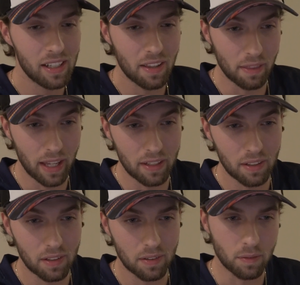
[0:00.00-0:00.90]
then
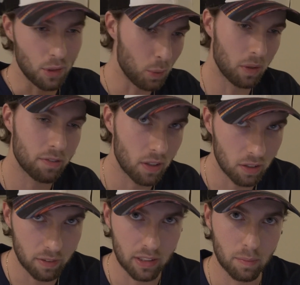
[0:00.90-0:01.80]
you will fall
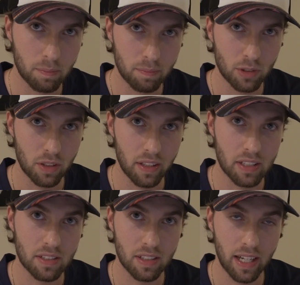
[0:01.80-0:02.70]
victim to
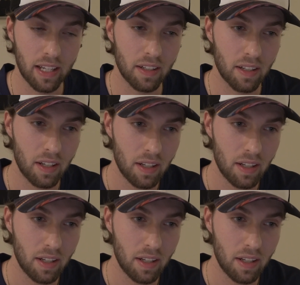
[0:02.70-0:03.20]
this and